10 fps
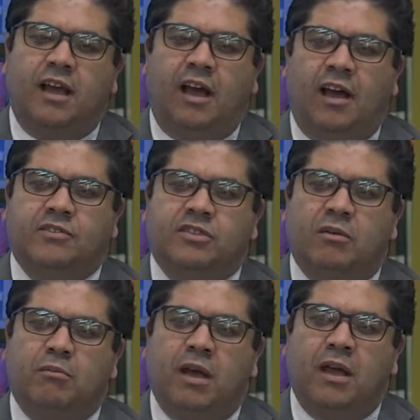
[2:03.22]
I
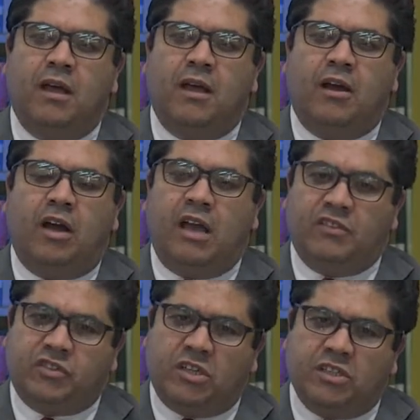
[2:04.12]
have
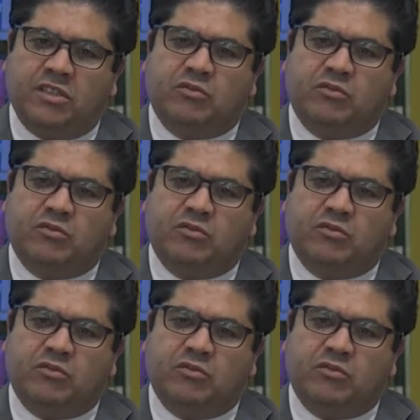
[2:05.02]
started this